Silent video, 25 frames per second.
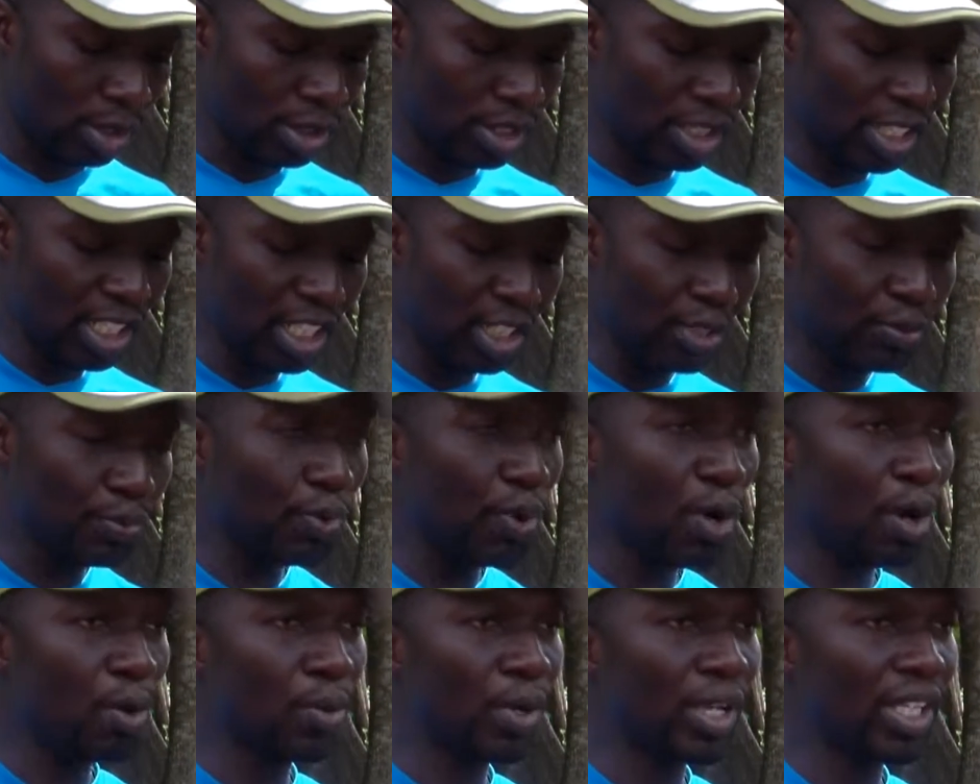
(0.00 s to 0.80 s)
These
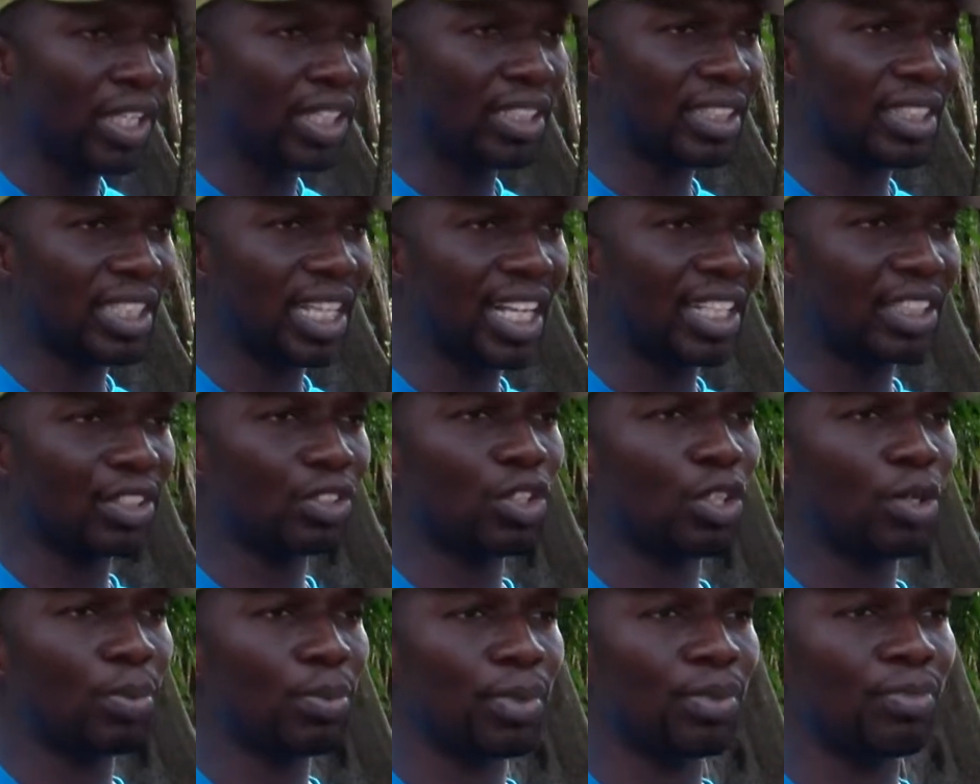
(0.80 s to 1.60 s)
4 ways are
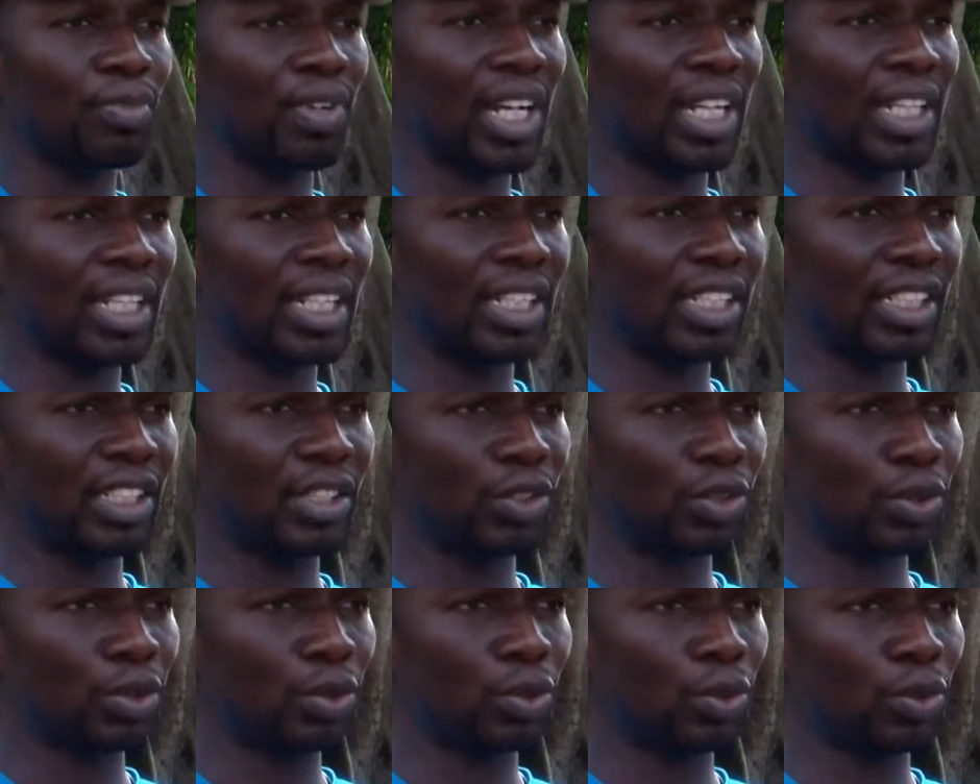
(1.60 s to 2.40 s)
subdivided
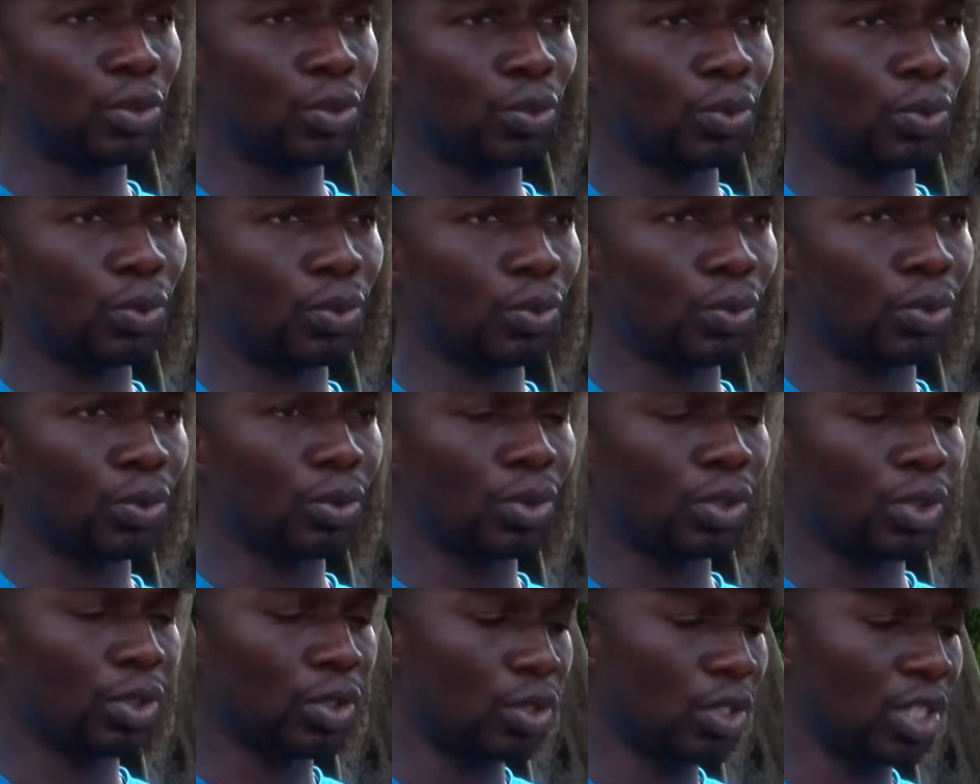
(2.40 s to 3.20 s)
into 2.
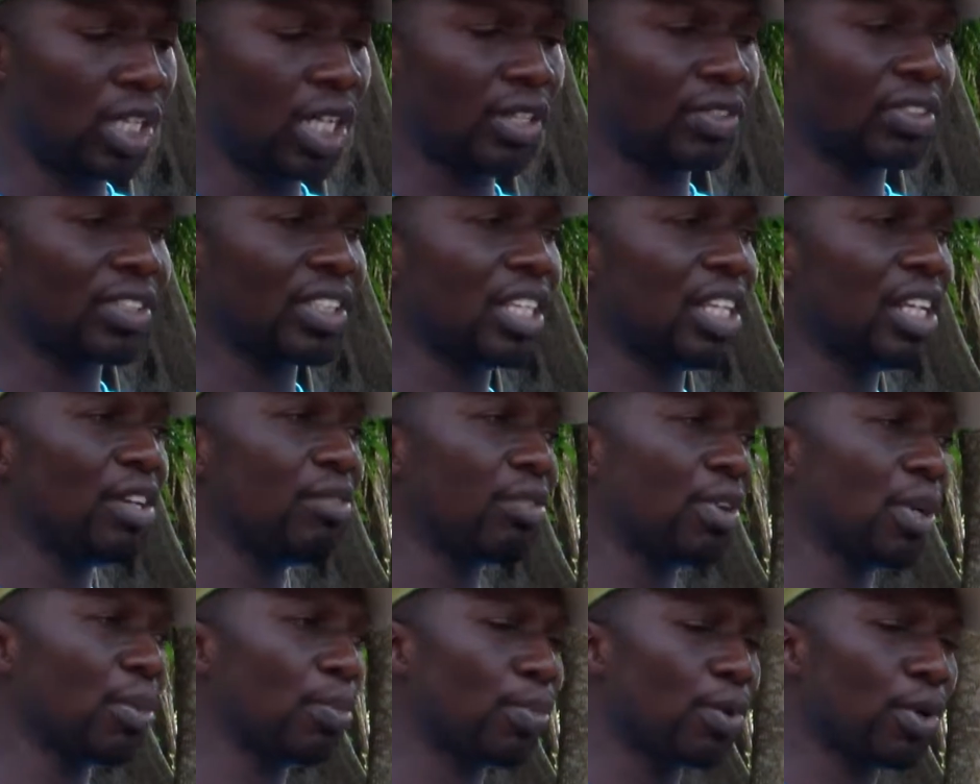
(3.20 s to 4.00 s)
They have
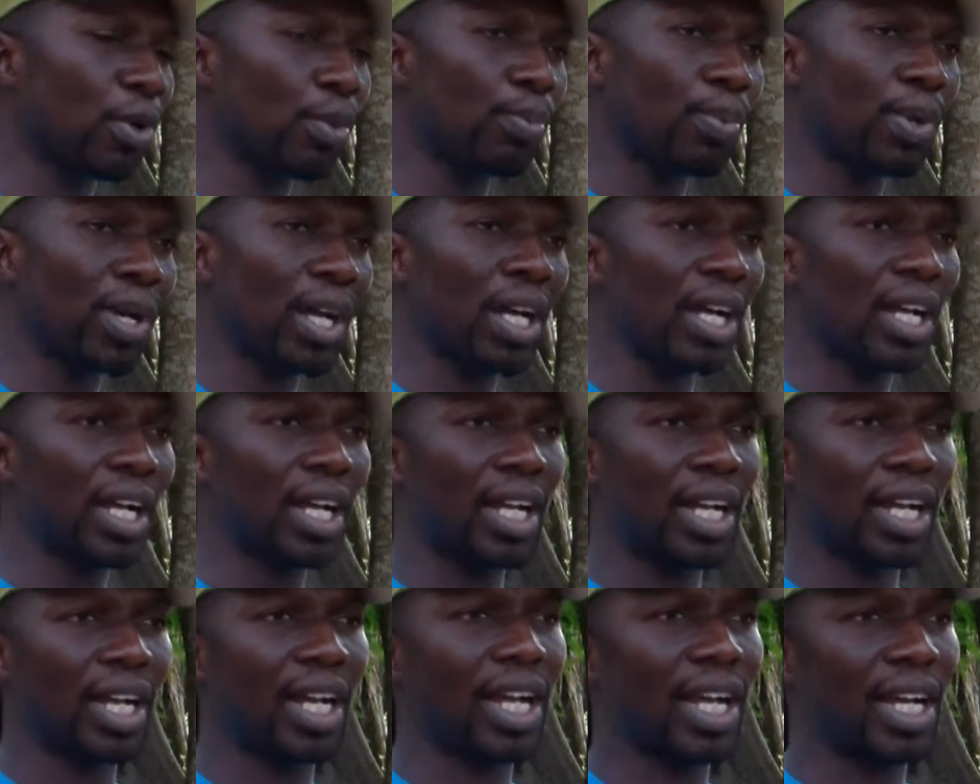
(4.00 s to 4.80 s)
slavery proper
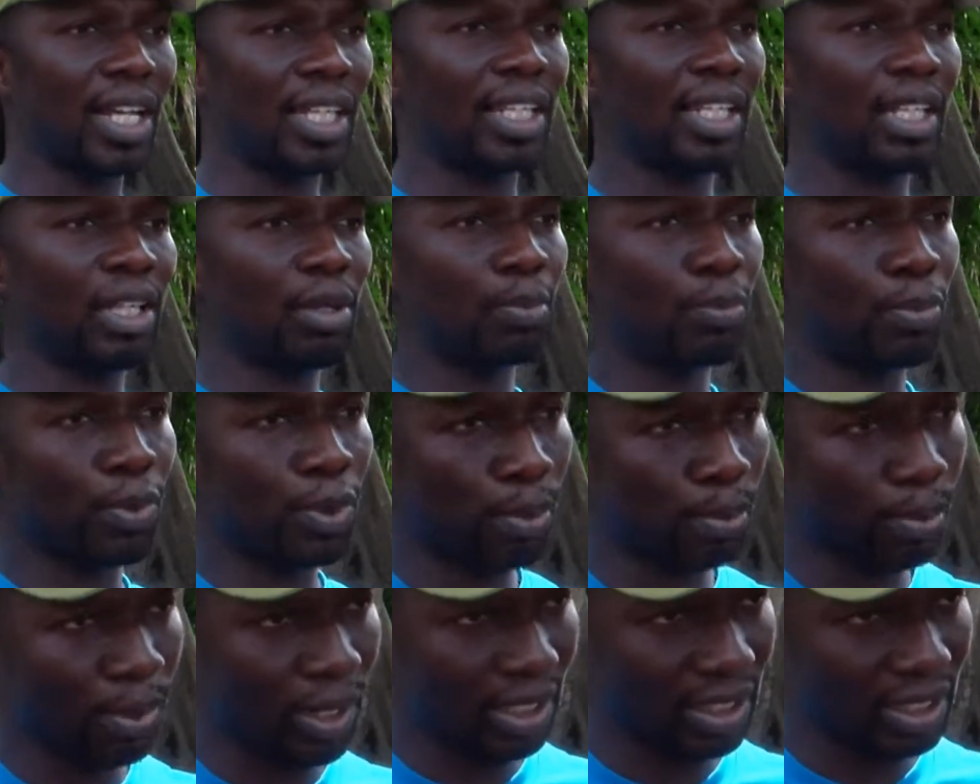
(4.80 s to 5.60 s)
and
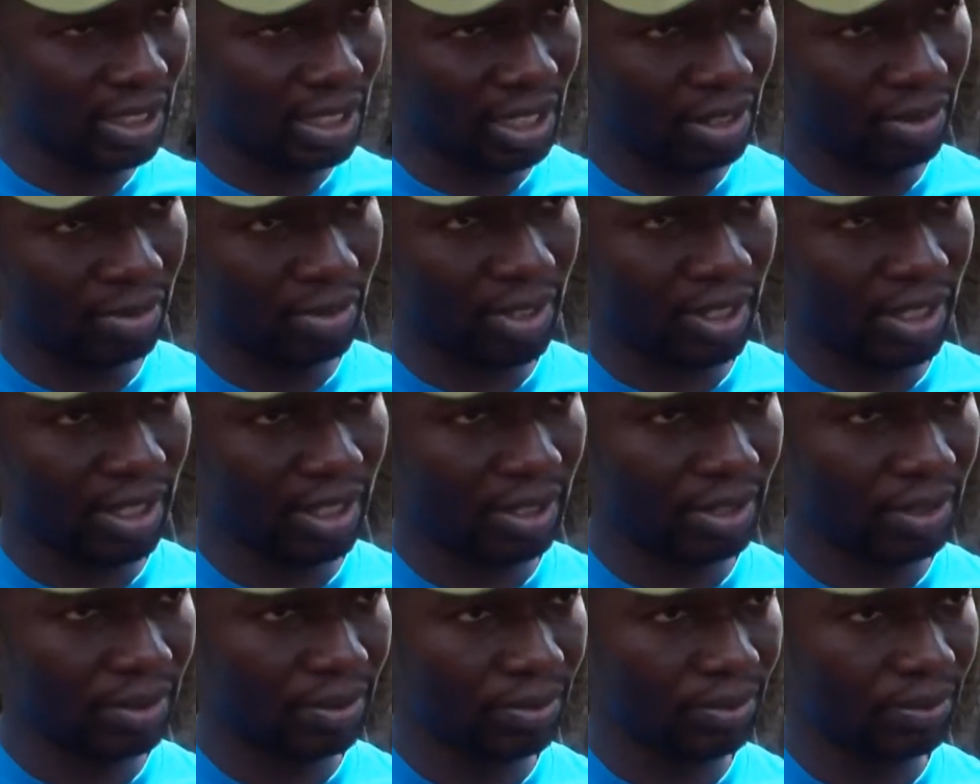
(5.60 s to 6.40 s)
improper slavery.
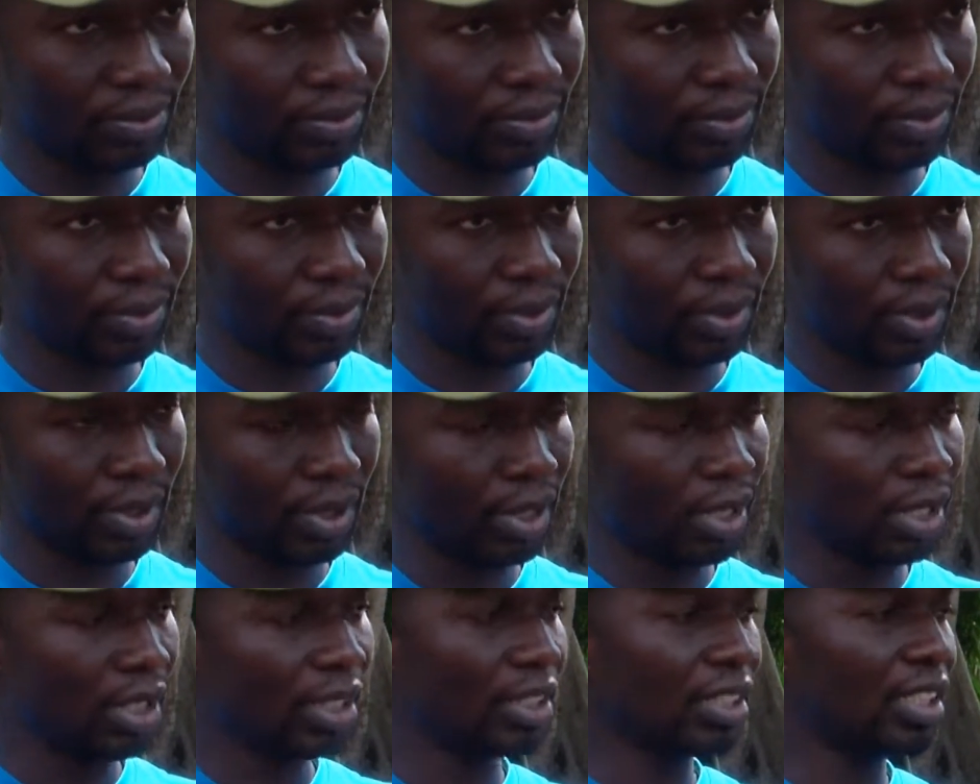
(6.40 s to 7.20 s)

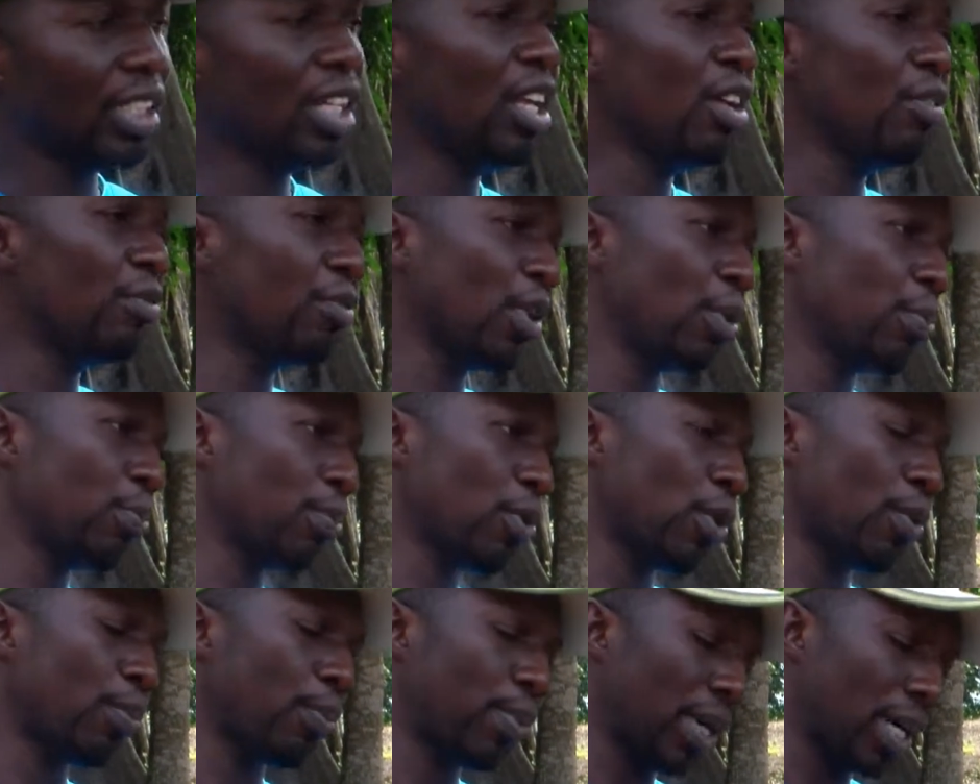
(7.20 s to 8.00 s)
Slavery
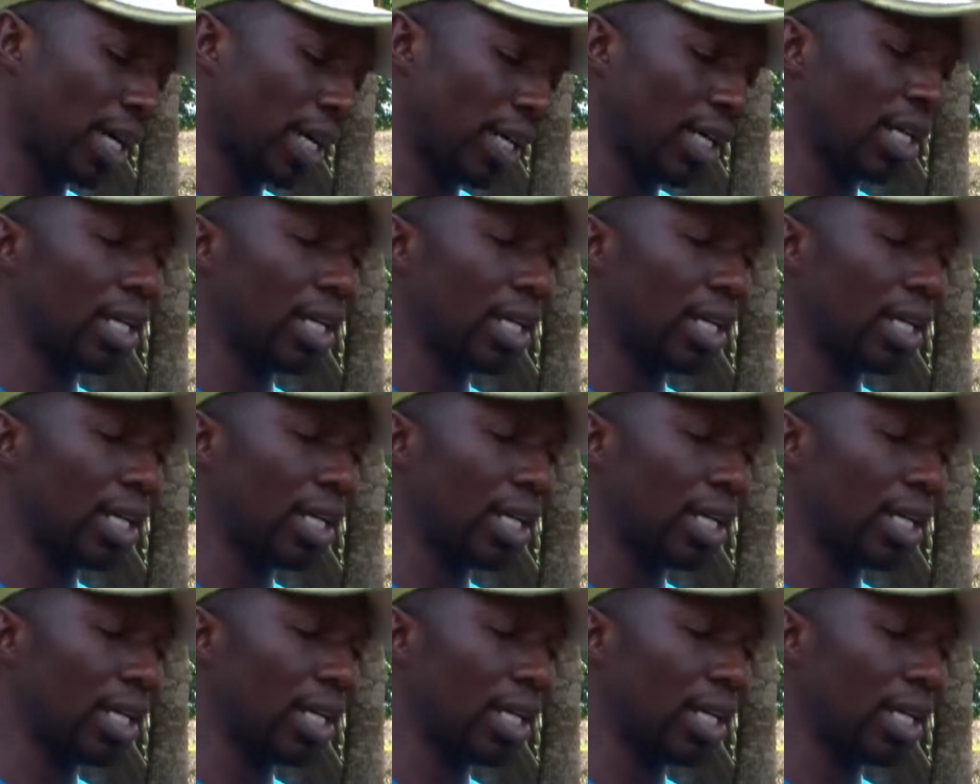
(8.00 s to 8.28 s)
proper,